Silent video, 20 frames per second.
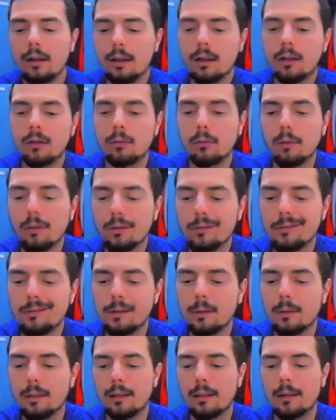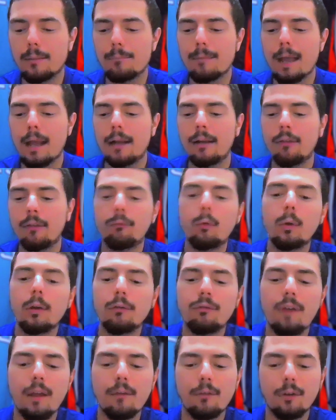Claressa Shields is a minus
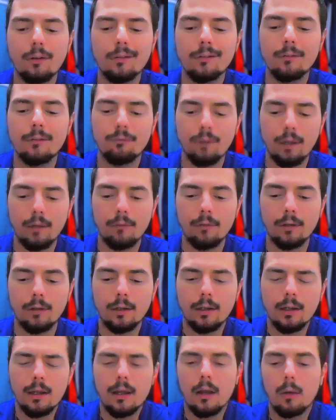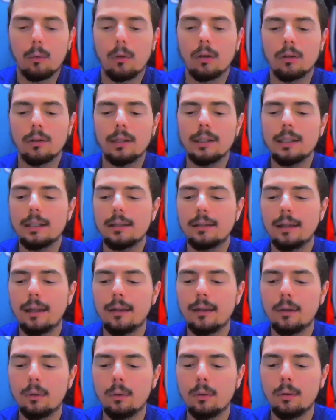4,500 favorite, while Lani
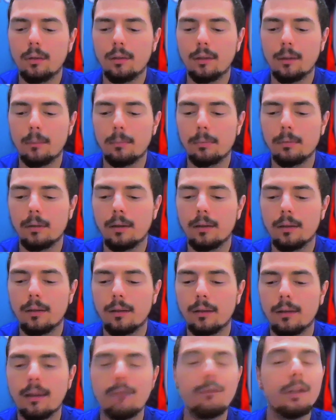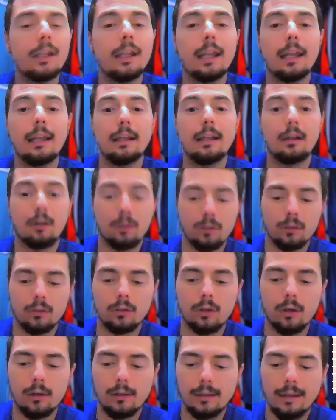Daniels is a plus 1180
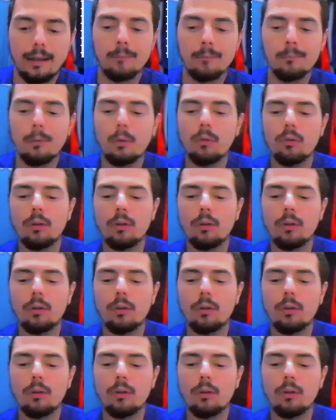underdog. Now, the most